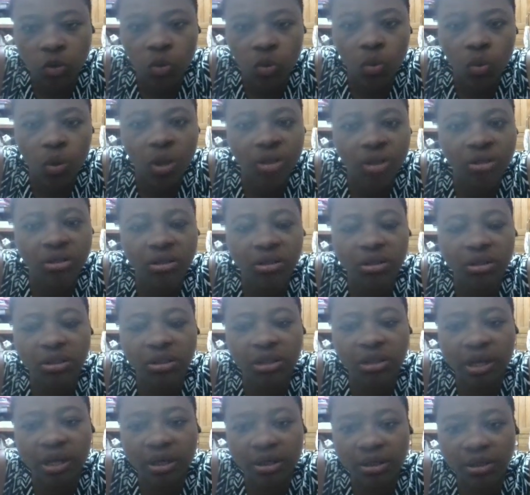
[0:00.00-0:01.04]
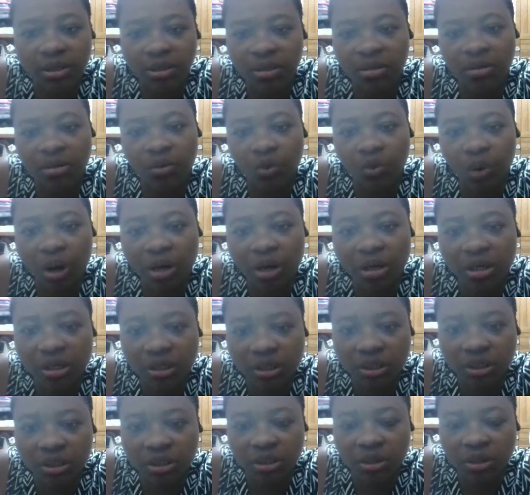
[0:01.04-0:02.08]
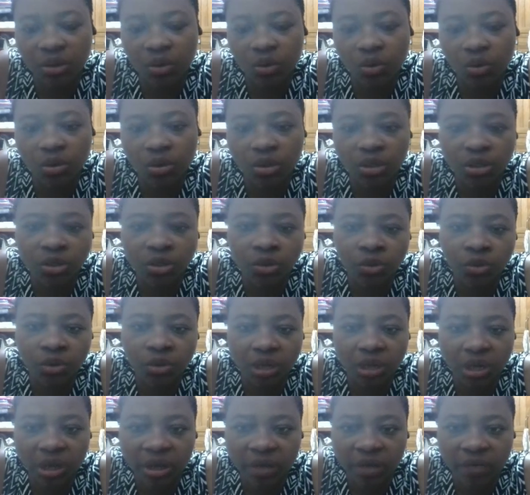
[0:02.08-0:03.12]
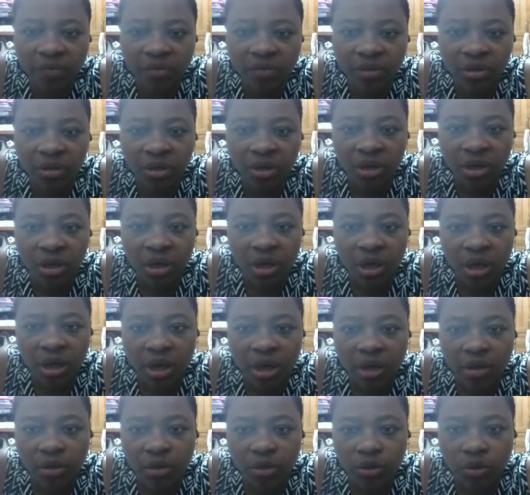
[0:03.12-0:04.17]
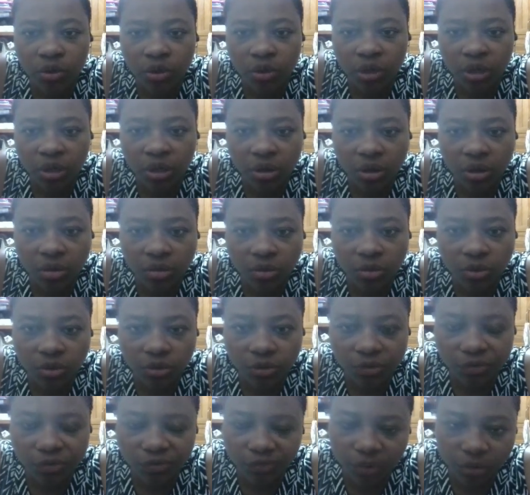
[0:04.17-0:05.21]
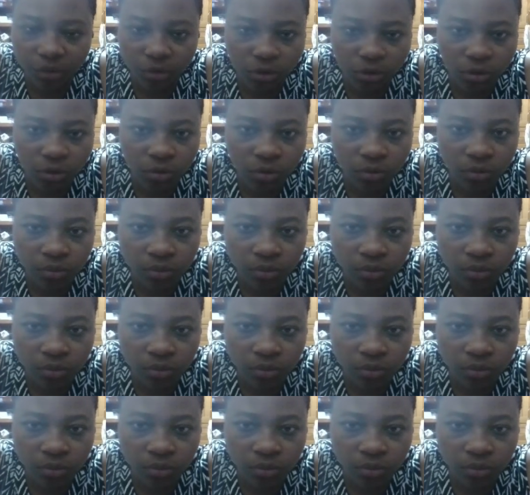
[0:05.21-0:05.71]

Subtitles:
1 is the only node left, and so it comes to the front.